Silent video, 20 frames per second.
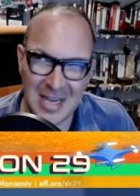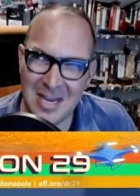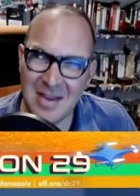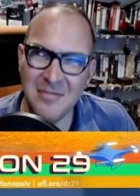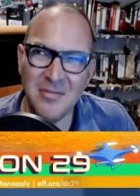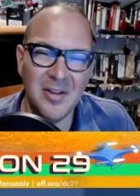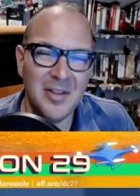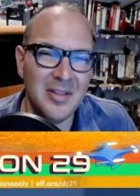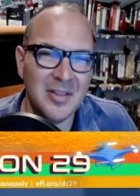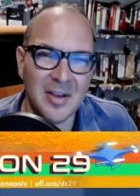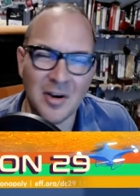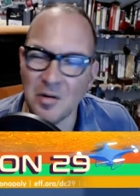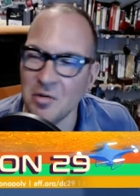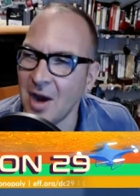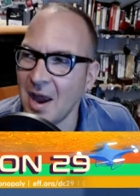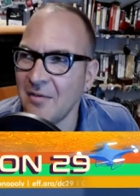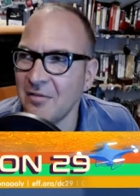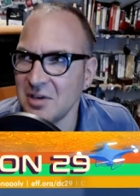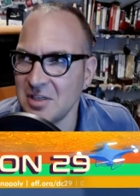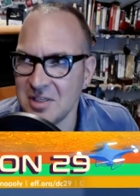even their
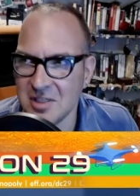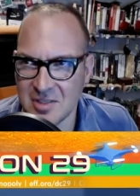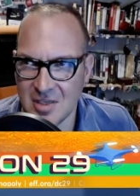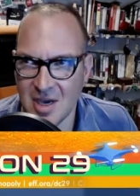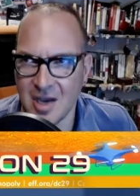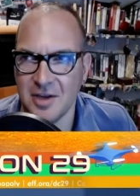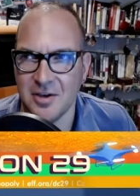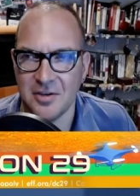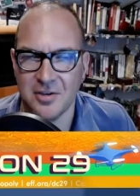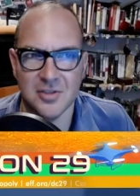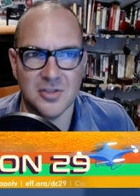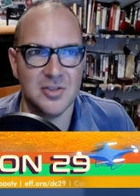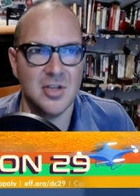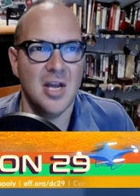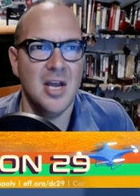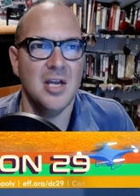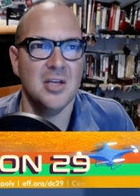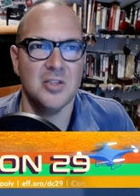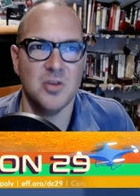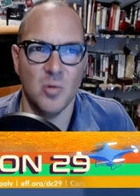graphic designers,
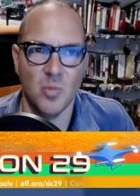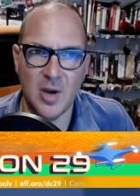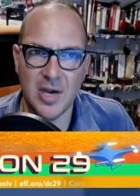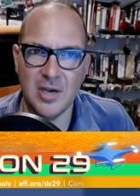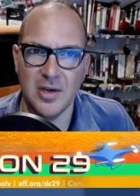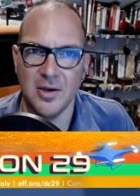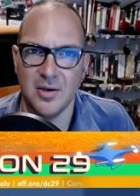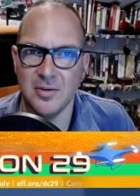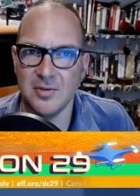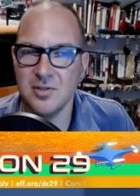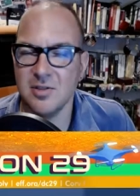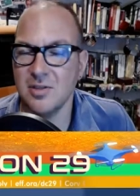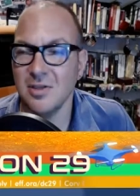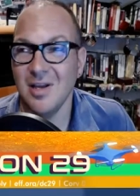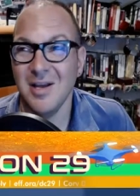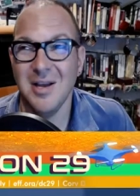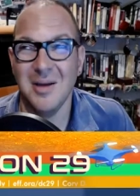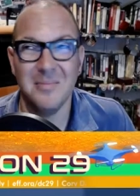to Windows,